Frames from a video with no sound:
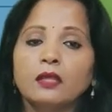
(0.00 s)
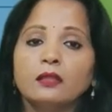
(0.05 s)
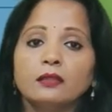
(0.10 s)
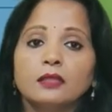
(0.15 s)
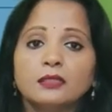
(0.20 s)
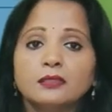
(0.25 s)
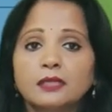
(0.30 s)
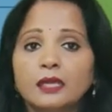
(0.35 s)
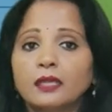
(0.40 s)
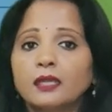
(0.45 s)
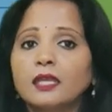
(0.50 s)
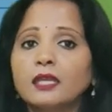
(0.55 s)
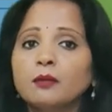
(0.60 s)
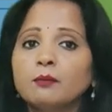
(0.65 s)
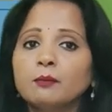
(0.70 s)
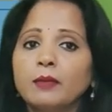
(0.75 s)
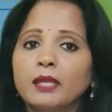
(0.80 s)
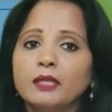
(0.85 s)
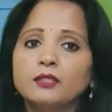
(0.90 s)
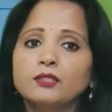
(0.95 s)
The
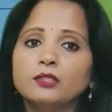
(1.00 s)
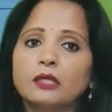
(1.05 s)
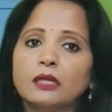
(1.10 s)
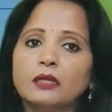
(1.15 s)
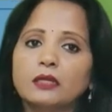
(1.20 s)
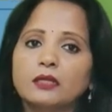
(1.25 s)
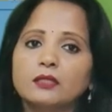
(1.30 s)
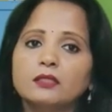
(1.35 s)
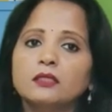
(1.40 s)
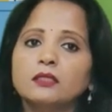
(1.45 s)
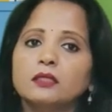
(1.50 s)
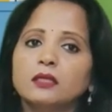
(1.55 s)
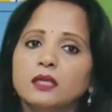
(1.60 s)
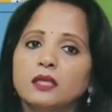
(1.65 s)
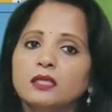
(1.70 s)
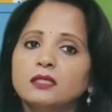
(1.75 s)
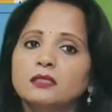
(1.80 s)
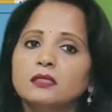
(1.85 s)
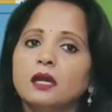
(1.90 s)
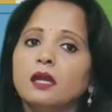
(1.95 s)
second main challenge
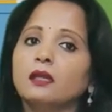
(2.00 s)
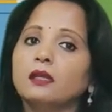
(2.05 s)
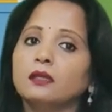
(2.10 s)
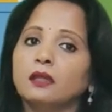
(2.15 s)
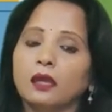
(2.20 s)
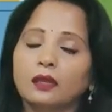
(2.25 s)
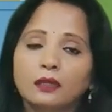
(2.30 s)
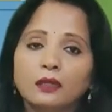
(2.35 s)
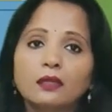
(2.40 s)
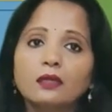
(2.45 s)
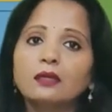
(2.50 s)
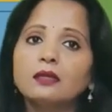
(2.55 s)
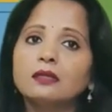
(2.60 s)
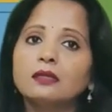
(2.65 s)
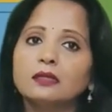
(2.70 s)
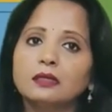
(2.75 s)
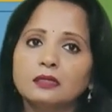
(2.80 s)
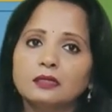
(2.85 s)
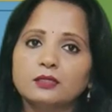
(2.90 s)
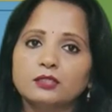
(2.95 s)
is the
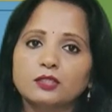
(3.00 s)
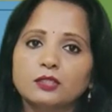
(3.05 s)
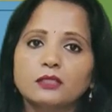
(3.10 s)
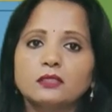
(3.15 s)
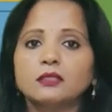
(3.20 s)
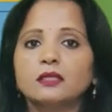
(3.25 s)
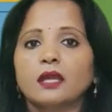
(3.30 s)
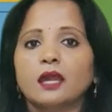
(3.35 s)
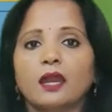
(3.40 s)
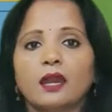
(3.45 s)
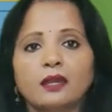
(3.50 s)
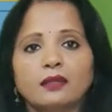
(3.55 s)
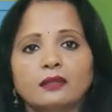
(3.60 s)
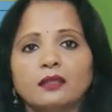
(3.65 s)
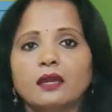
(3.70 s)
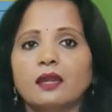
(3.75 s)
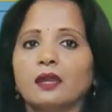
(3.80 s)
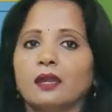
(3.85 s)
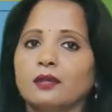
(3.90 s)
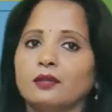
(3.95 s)
technical glitches at
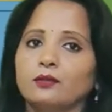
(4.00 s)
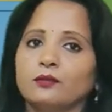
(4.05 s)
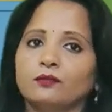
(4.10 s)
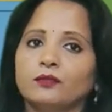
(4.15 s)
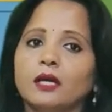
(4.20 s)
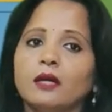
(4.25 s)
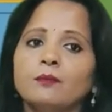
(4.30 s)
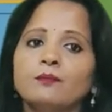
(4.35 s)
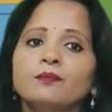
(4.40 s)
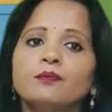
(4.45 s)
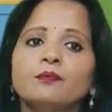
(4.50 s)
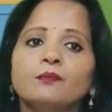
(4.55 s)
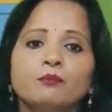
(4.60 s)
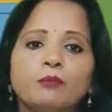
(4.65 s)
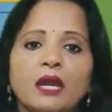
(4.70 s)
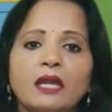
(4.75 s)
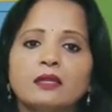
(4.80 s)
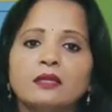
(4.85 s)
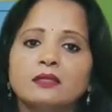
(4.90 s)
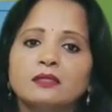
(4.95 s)
the hand of the
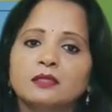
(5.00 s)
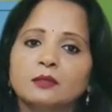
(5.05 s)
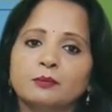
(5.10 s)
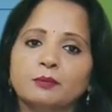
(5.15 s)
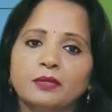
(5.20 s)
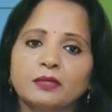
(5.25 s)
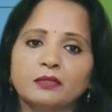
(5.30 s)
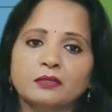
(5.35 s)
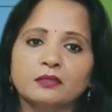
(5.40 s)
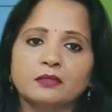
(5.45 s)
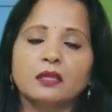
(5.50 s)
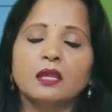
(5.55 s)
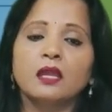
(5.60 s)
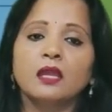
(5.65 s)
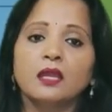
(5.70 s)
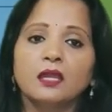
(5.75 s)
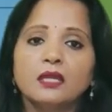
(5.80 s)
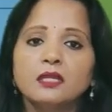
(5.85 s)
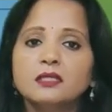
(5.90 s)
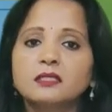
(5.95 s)
participants.
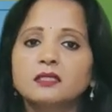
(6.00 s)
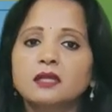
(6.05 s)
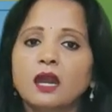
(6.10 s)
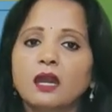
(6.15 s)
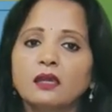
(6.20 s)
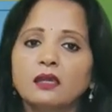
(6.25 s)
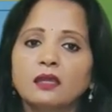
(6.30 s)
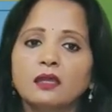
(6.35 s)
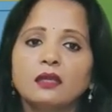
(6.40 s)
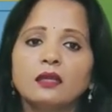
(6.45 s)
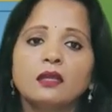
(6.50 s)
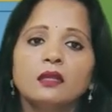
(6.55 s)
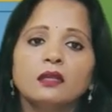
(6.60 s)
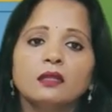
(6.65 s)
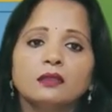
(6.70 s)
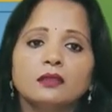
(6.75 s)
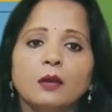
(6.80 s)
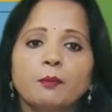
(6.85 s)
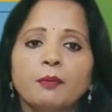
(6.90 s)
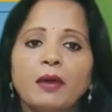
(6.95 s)
In starting,
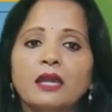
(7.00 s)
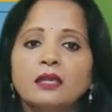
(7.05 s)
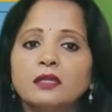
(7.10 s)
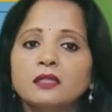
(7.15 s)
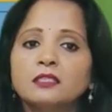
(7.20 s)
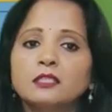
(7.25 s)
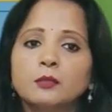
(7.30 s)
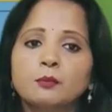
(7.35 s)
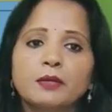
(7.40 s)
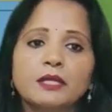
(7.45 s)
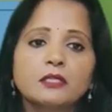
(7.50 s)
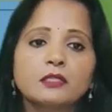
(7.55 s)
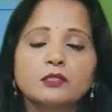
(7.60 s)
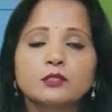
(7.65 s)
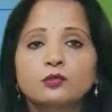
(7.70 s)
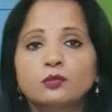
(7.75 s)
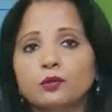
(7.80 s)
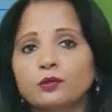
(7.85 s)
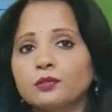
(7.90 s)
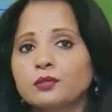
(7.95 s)
the participants
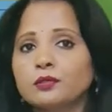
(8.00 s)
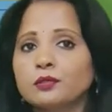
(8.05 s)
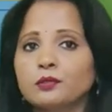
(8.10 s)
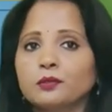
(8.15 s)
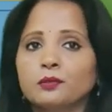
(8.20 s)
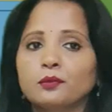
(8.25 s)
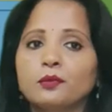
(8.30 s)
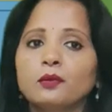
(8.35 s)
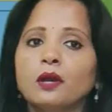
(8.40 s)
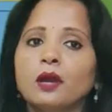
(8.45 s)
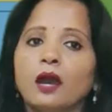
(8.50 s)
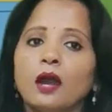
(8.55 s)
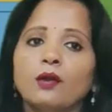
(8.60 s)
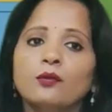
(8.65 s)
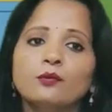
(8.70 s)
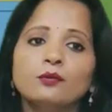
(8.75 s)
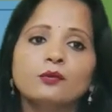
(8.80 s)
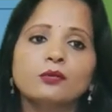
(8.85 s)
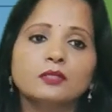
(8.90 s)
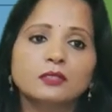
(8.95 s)
don't know
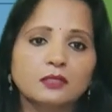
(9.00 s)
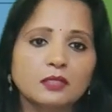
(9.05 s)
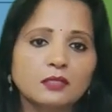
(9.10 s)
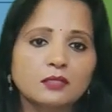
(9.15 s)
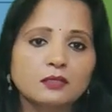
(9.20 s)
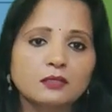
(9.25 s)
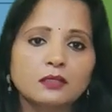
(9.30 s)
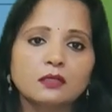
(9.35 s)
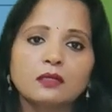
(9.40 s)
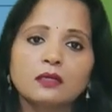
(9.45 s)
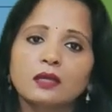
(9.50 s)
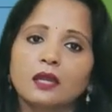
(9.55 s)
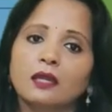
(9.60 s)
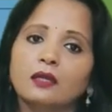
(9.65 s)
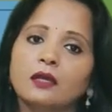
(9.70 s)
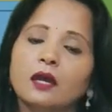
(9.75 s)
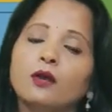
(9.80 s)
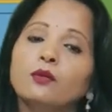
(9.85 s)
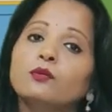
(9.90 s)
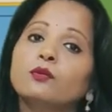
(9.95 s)
how to register
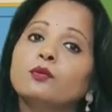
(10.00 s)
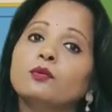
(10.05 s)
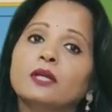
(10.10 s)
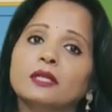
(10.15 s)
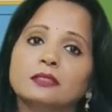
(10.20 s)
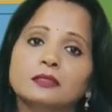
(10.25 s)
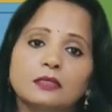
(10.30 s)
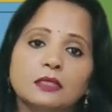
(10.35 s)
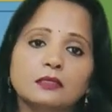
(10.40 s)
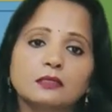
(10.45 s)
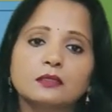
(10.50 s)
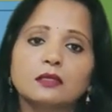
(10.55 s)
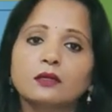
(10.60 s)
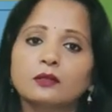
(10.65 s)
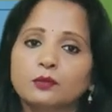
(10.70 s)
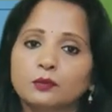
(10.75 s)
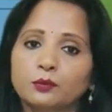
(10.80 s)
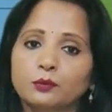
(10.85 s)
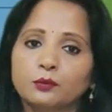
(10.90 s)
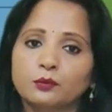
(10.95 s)
and how to access the
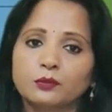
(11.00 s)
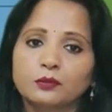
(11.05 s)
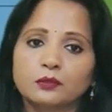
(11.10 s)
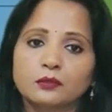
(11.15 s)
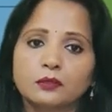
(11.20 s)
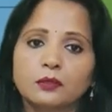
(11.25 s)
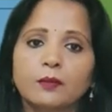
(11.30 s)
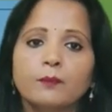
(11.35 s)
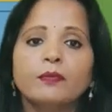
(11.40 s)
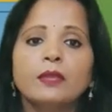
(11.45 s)
course.